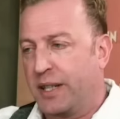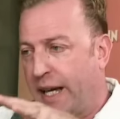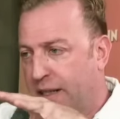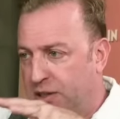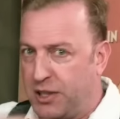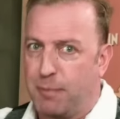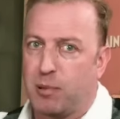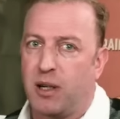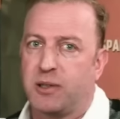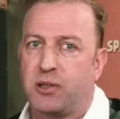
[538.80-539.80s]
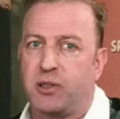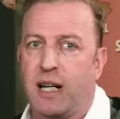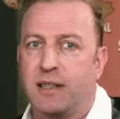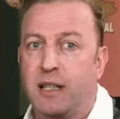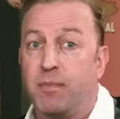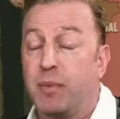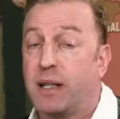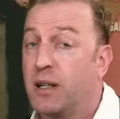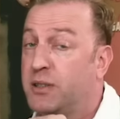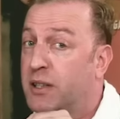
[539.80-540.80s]
to get a deeper understanding
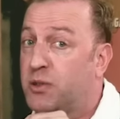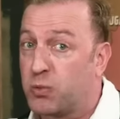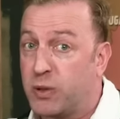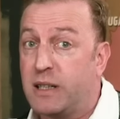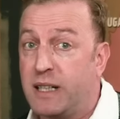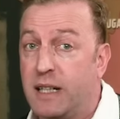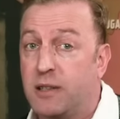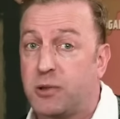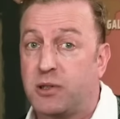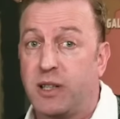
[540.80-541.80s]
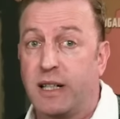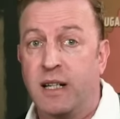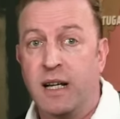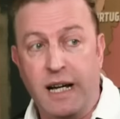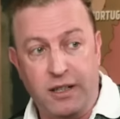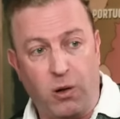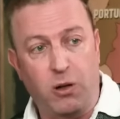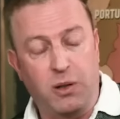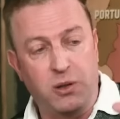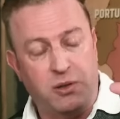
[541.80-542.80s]
because it's really interesting and
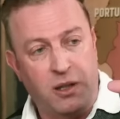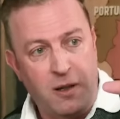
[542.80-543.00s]
almost